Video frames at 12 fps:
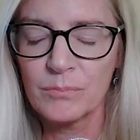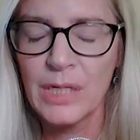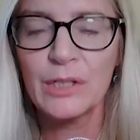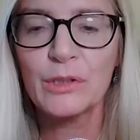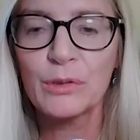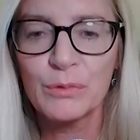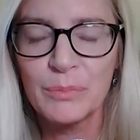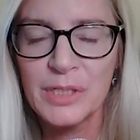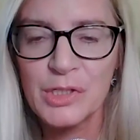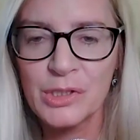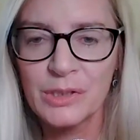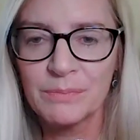Radical
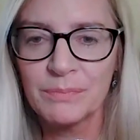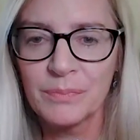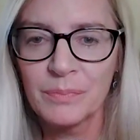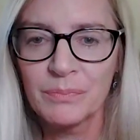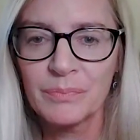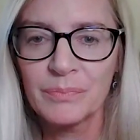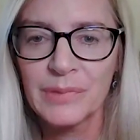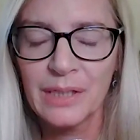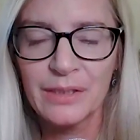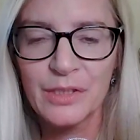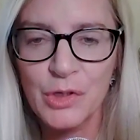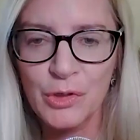Remission,
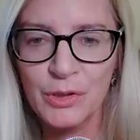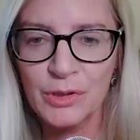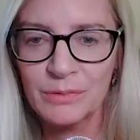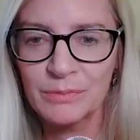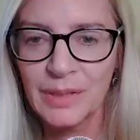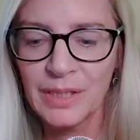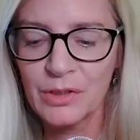Kelly Turner,